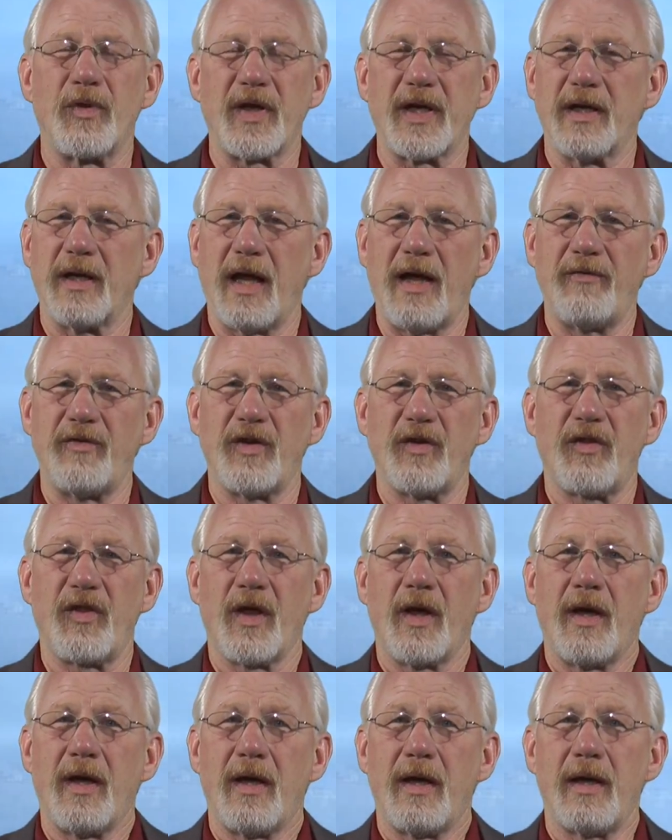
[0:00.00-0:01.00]
the eleventh.
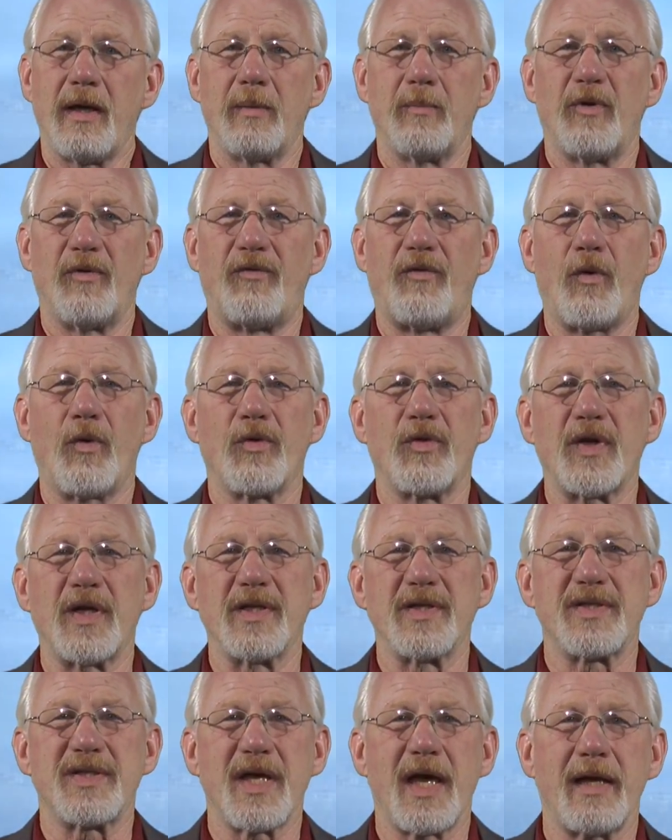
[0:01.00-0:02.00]
And before the
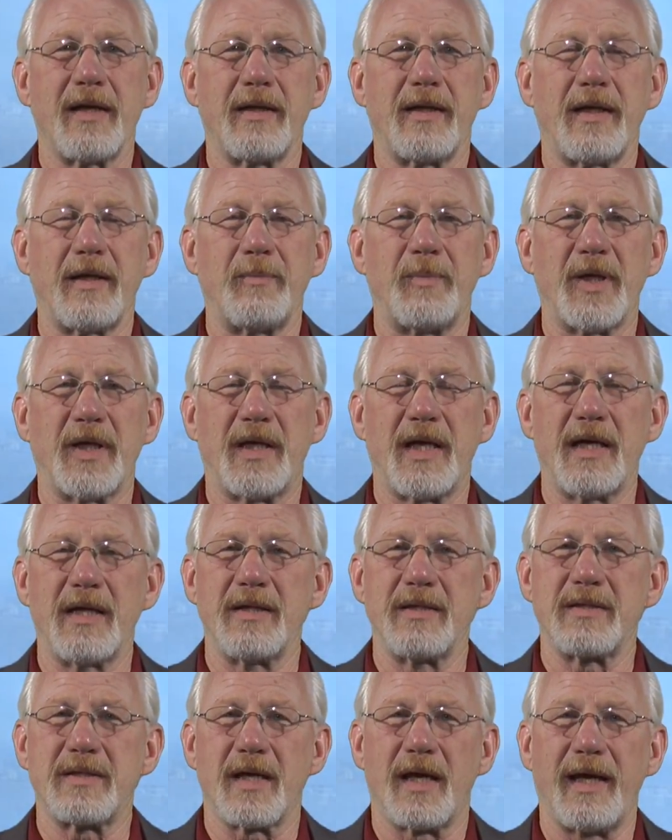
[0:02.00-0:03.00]
insanity
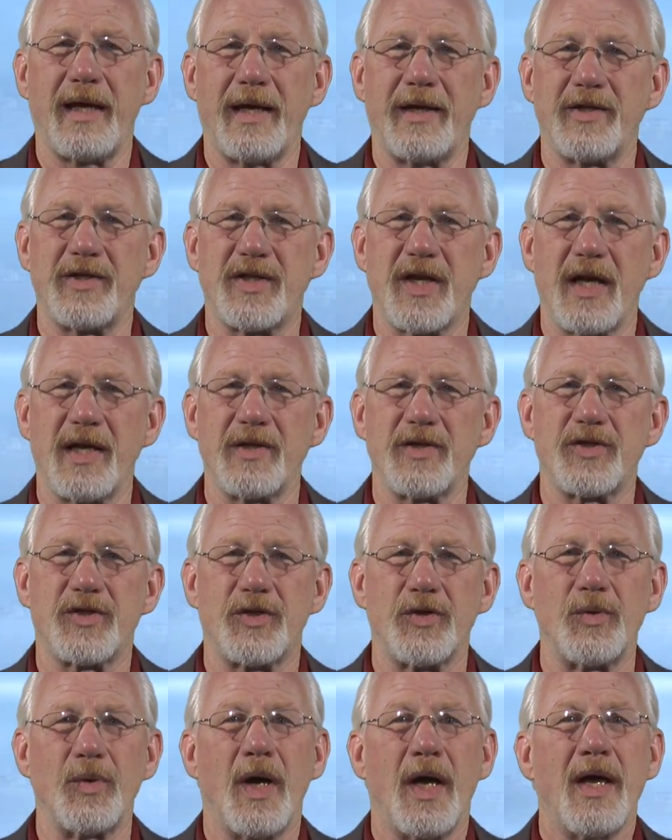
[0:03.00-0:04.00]
begins, I had a chance
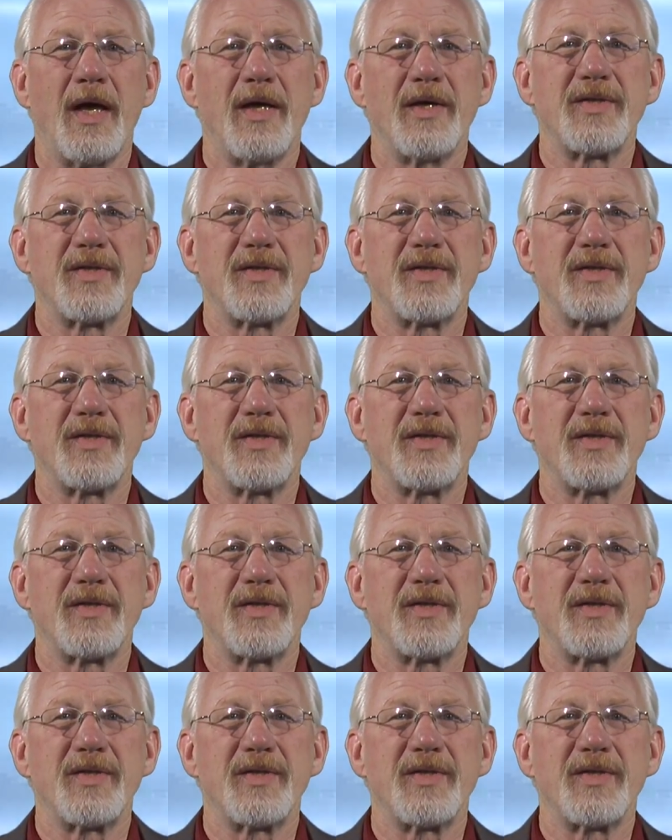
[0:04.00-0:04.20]
to